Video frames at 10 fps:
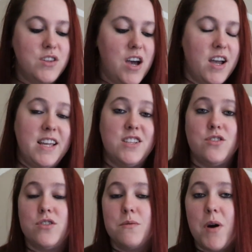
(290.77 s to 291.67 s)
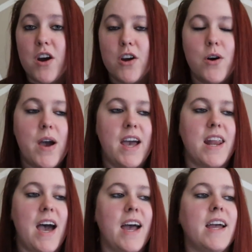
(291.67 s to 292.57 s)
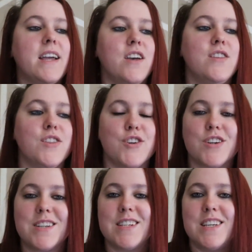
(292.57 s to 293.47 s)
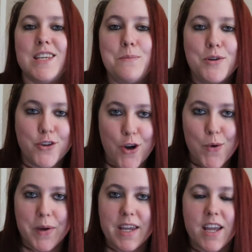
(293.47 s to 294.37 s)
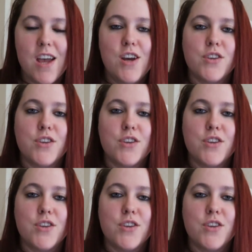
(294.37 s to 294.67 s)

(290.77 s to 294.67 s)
uh, into tomorrow and I can learn to keep going.